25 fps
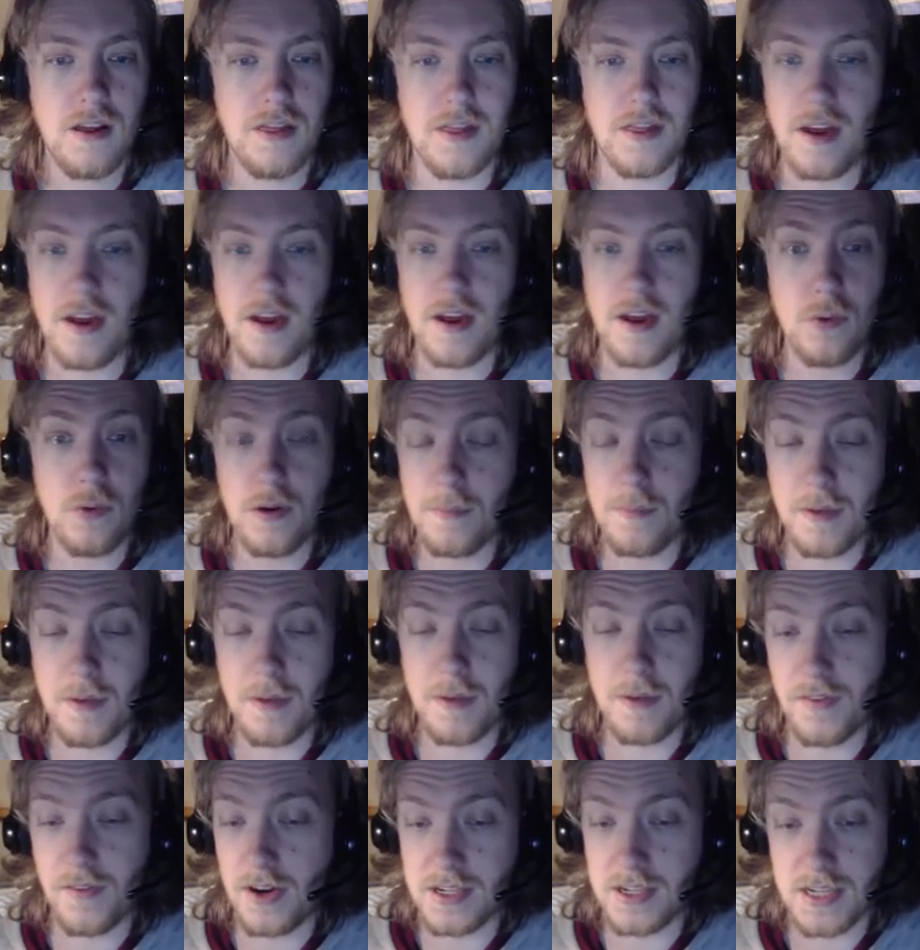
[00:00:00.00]
that I wouldn't be
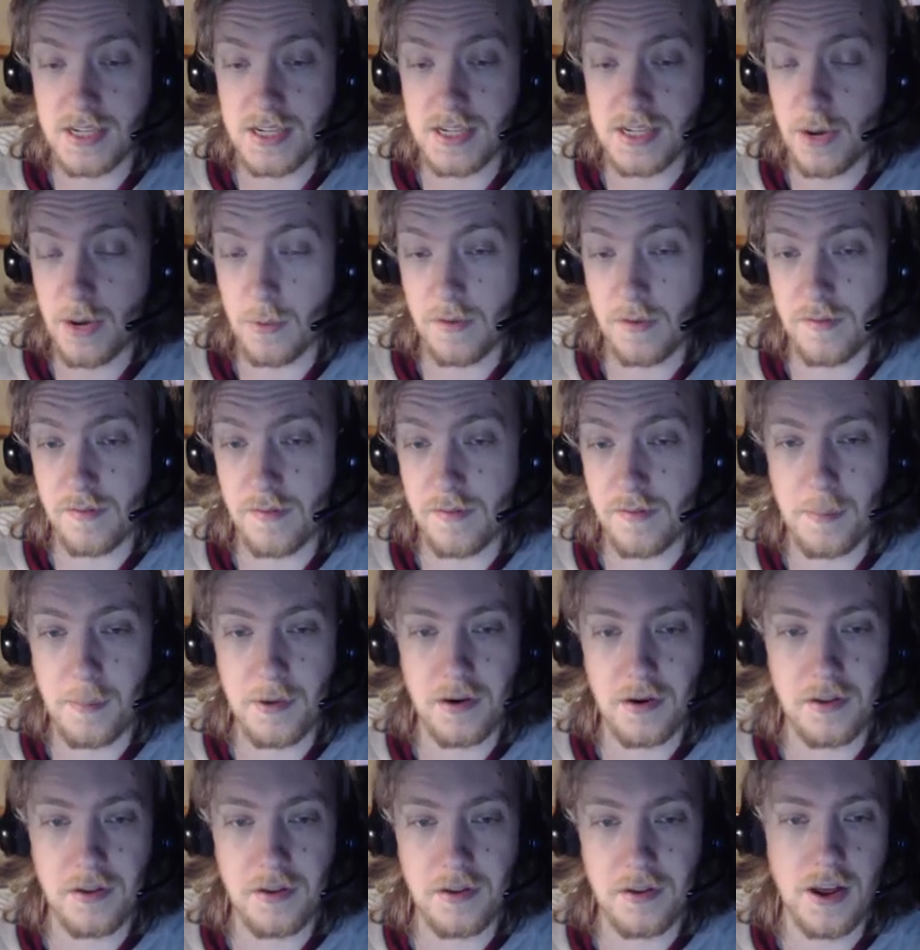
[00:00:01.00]
inviting anyone for my
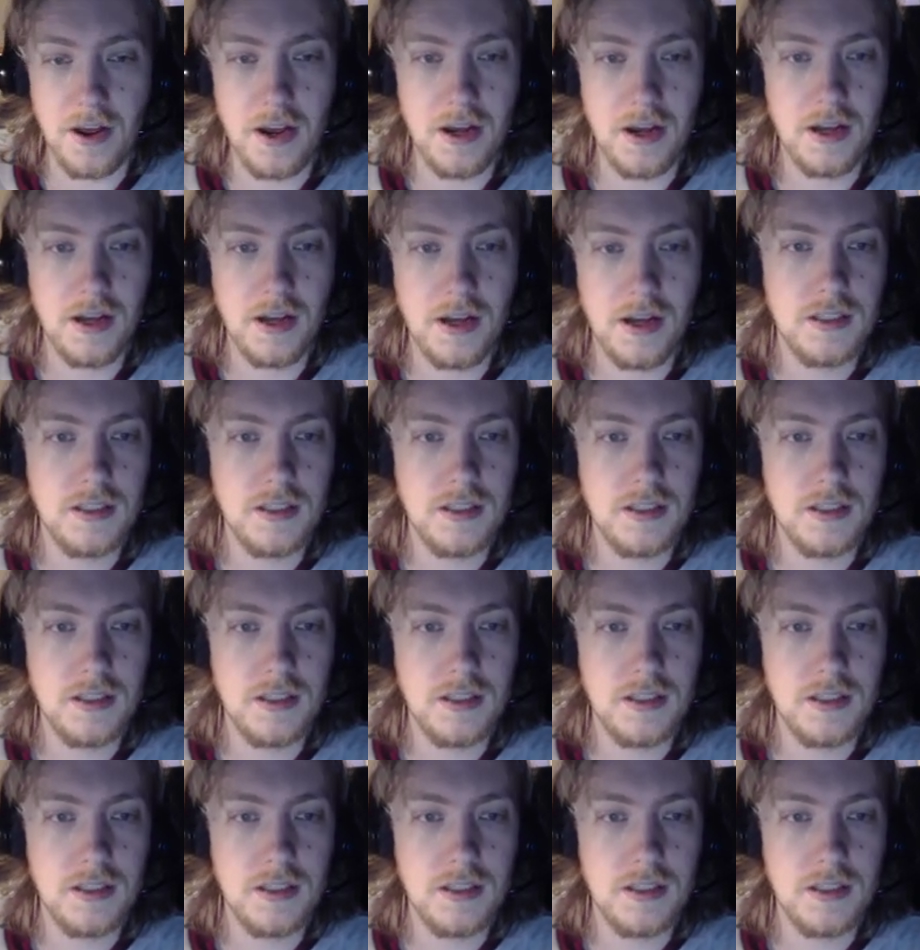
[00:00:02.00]
birthday.